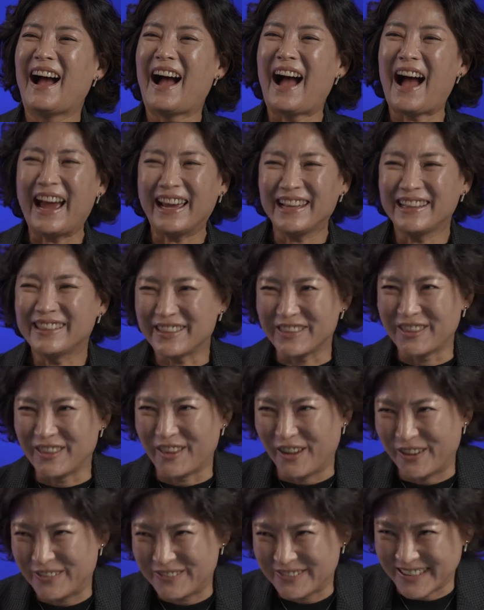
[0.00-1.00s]
I
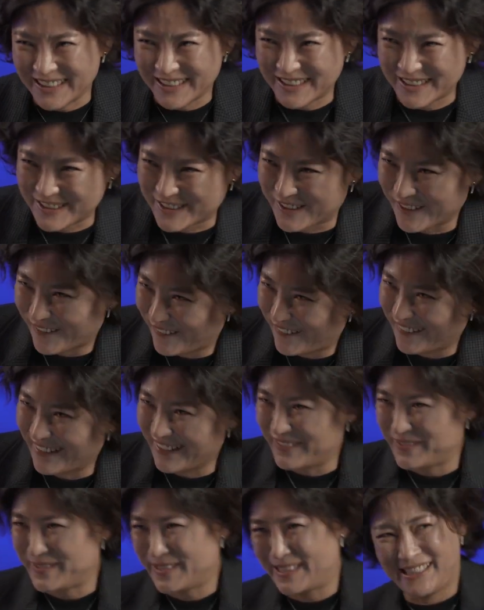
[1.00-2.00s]
love this
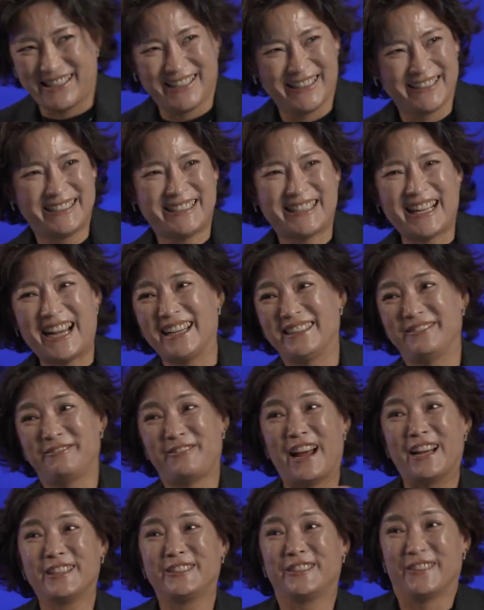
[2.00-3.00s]
story because I
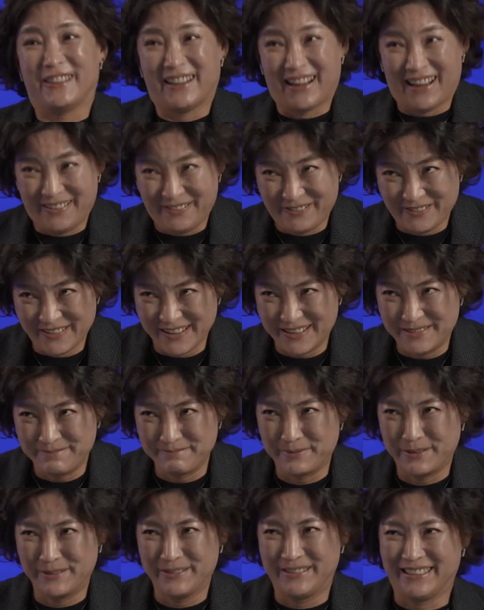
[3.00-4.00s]
resonate with
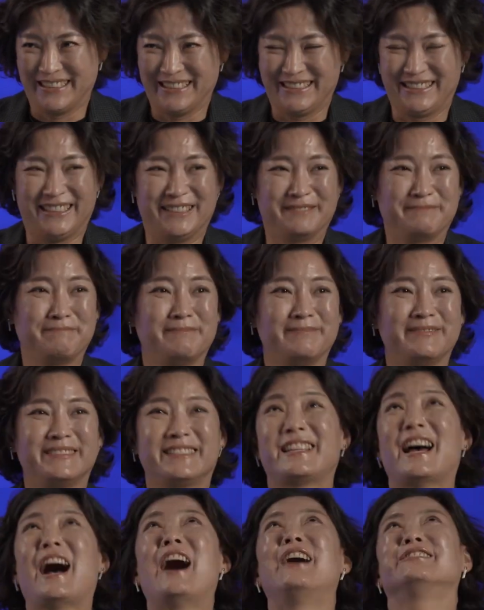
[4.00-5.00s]
Moses in
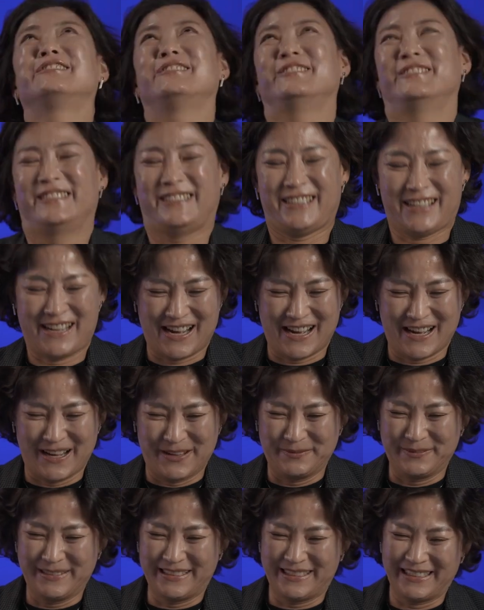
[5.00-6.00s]
1,000
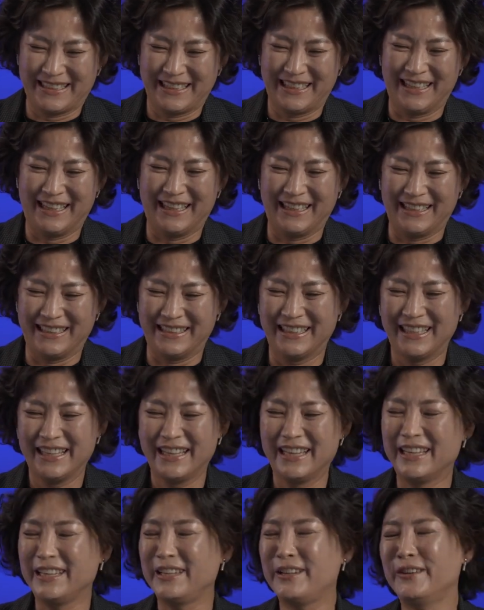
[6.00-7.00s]
times, and
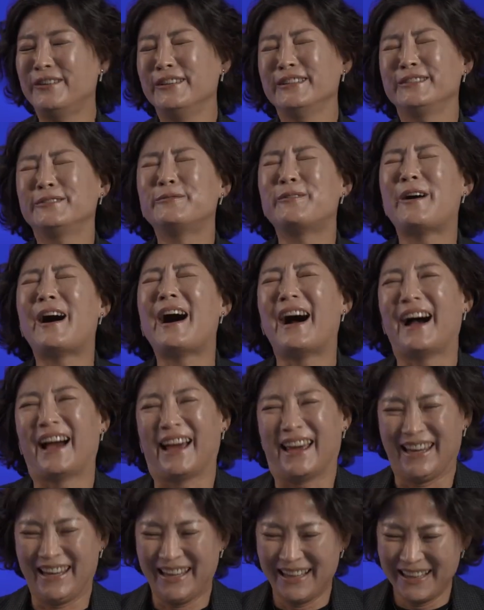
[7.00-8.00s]
here is
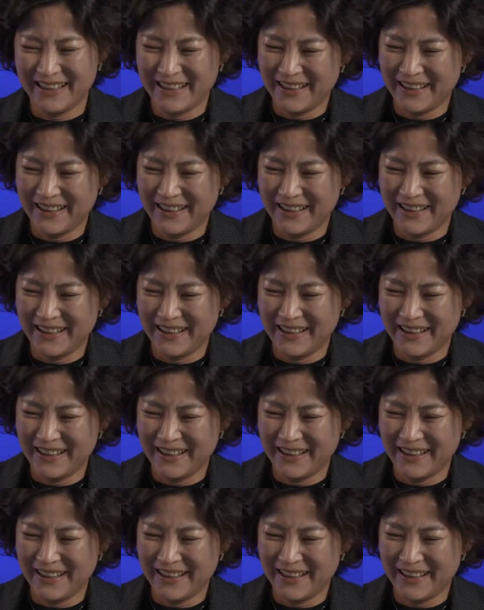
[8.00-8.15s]
why.